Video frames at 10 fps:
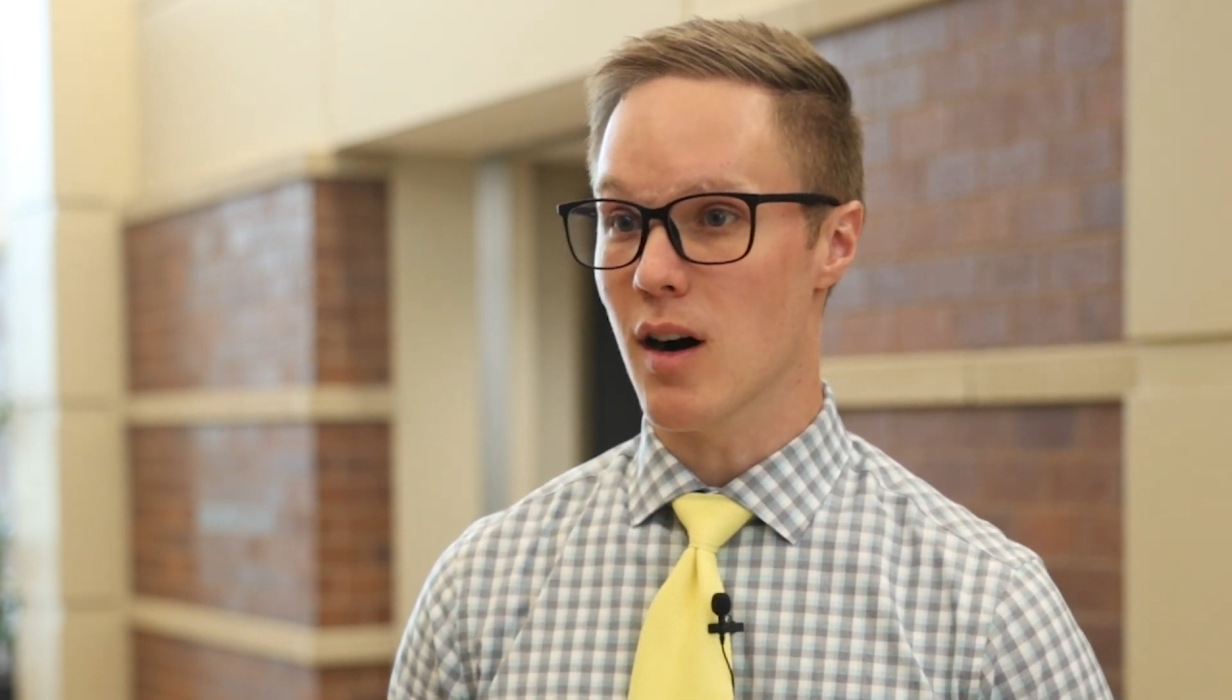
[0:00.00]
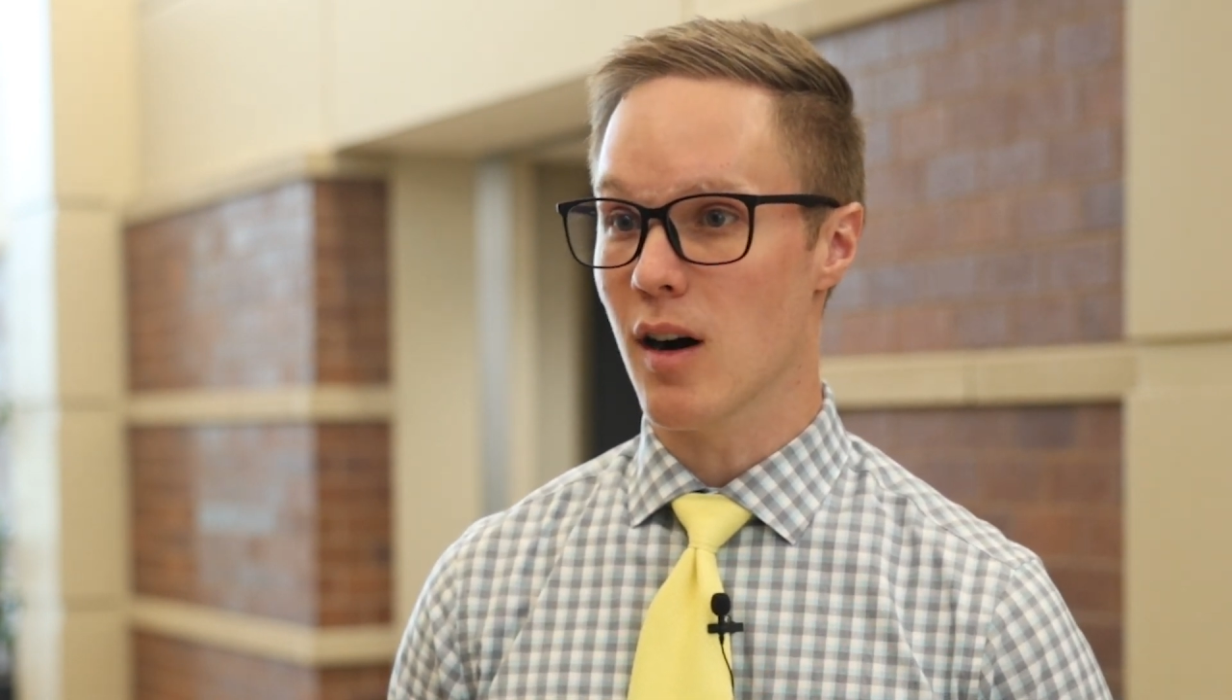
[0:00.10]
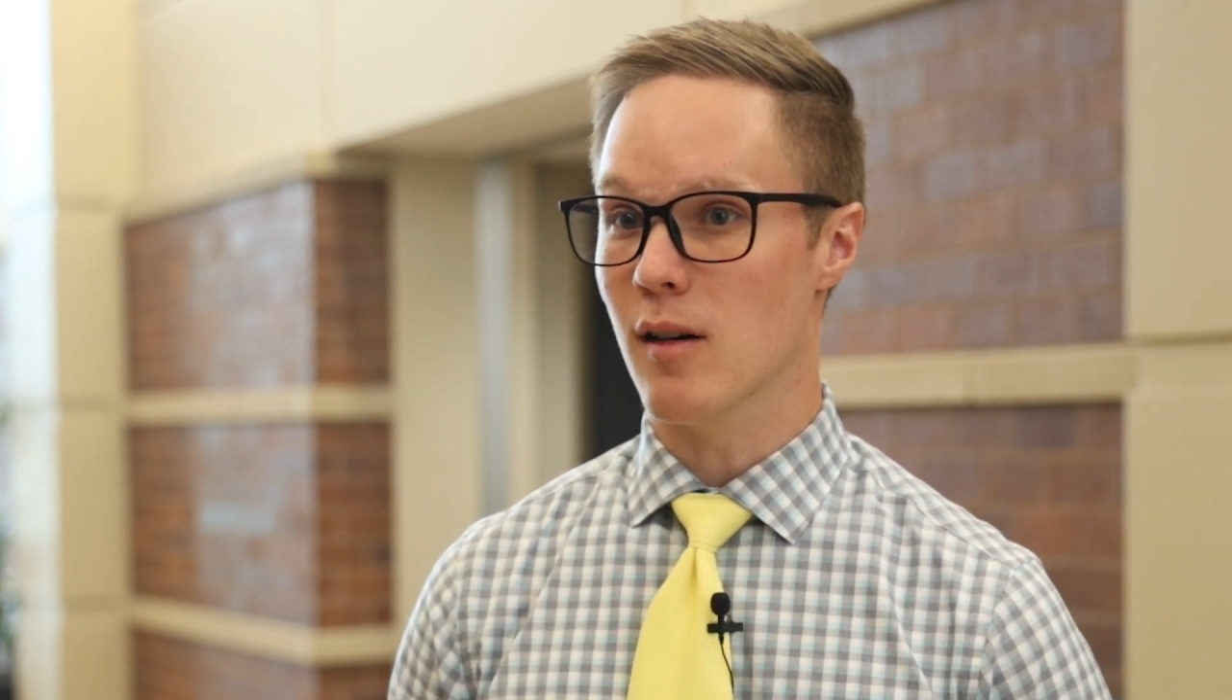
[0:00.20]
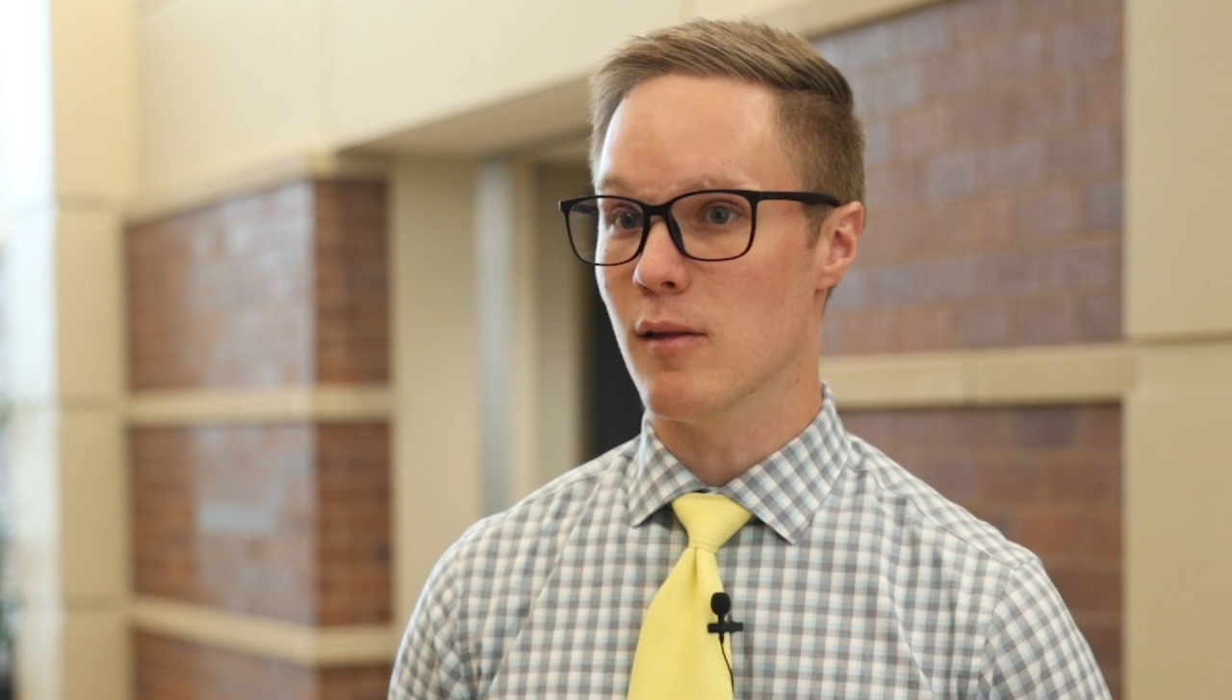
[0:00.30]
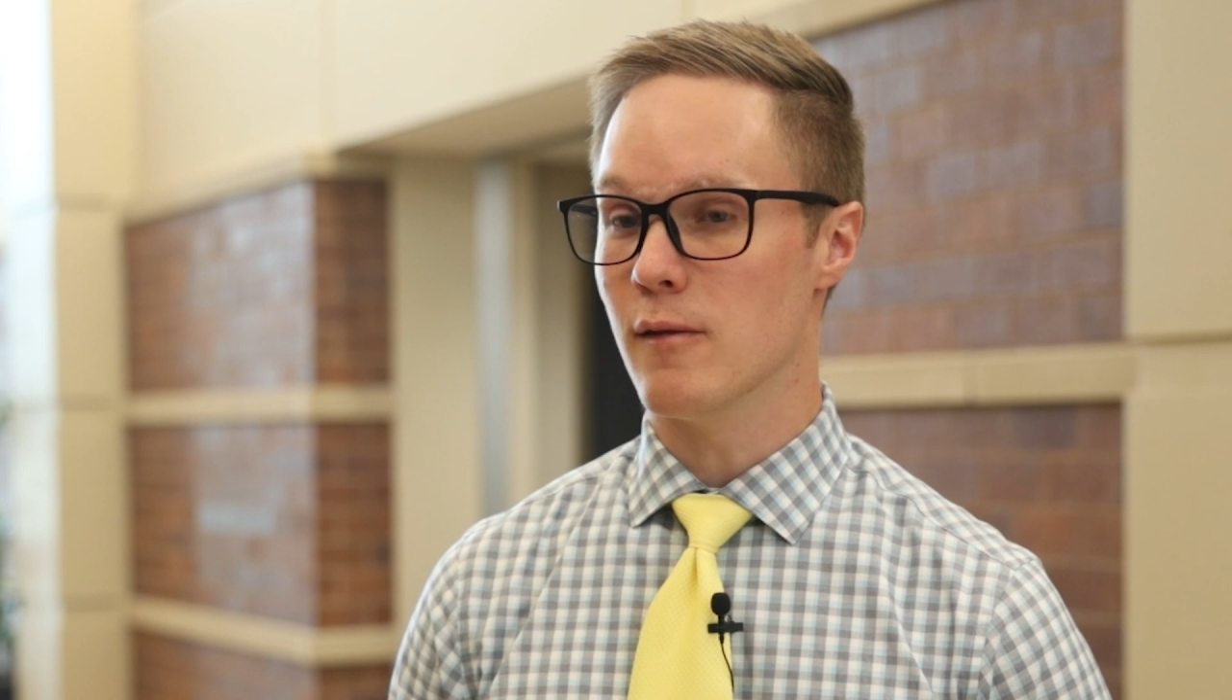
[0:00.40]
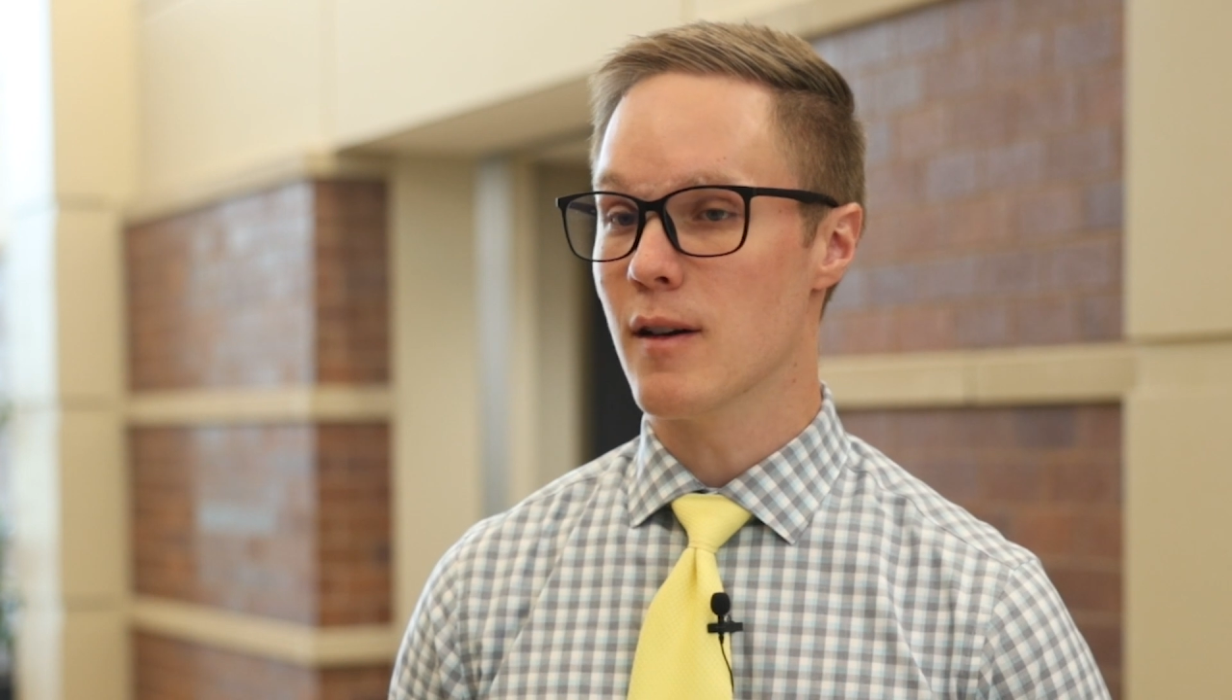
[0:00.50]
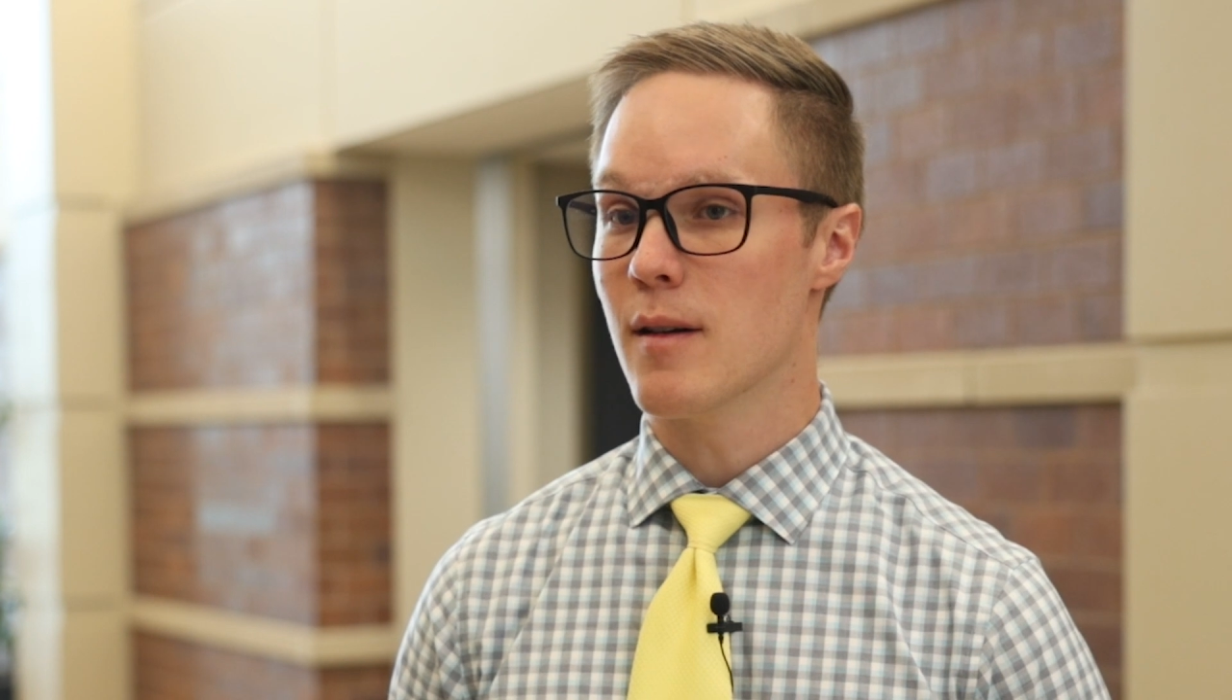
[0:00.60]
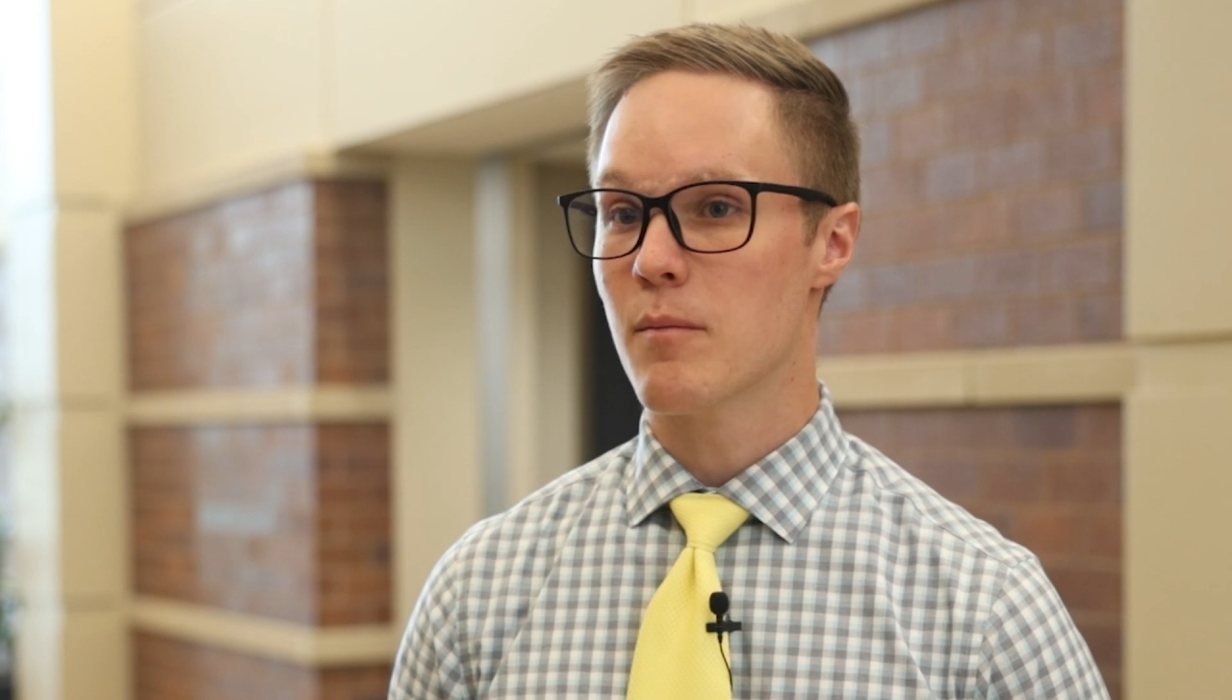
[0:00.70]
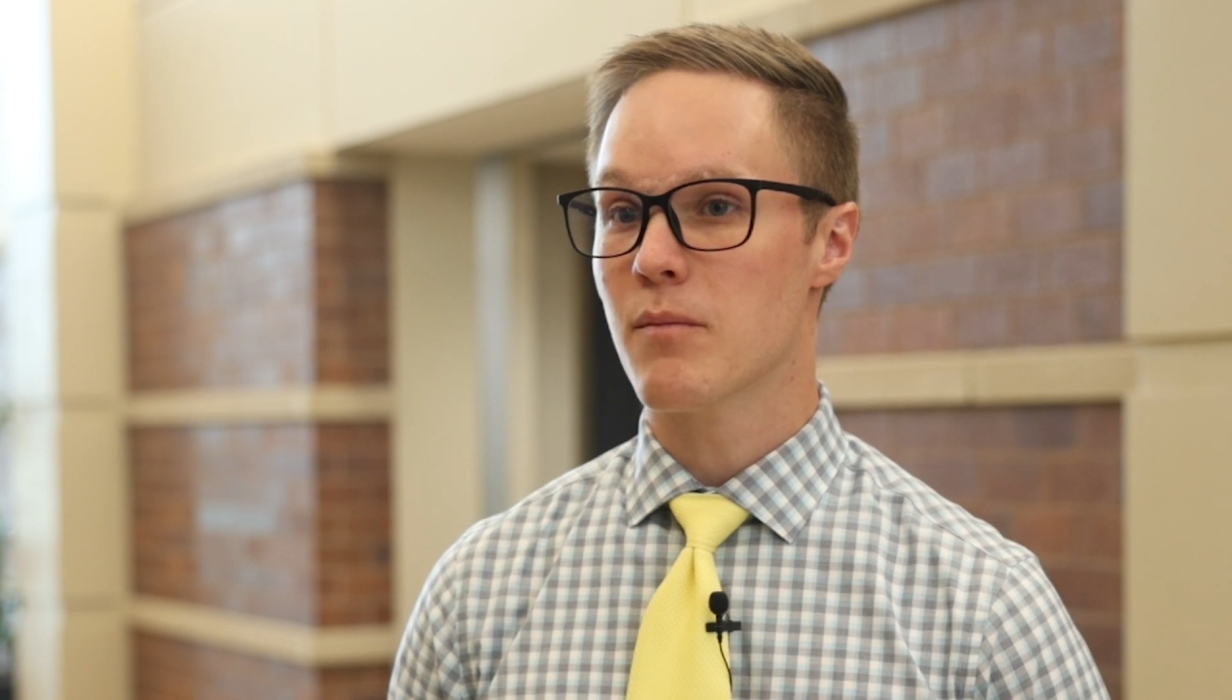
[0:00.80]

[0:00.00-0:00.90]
of